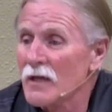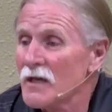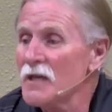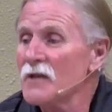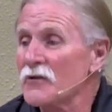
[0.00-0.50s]

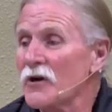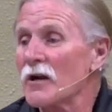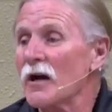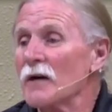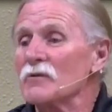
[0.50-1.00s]
He thought
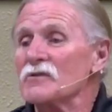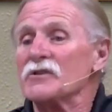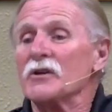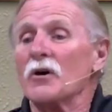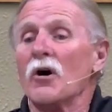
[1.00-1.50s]
I was
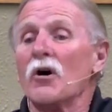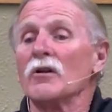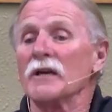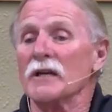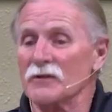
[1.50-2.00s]
the
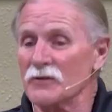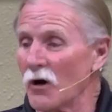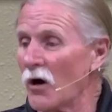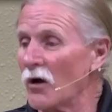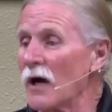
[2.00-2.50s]
all end
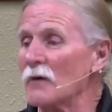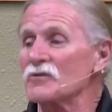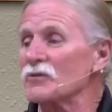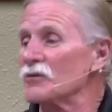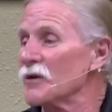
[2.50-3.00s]
all. I was
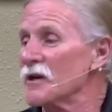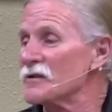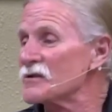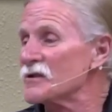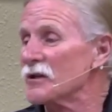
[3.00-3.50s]
the
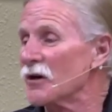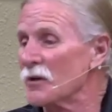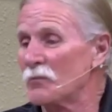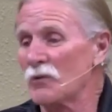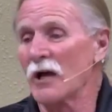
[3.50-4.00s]
greatest thing on
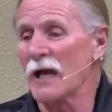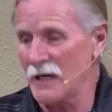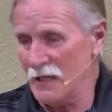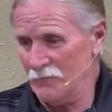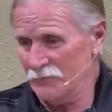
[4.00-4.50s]
the planet.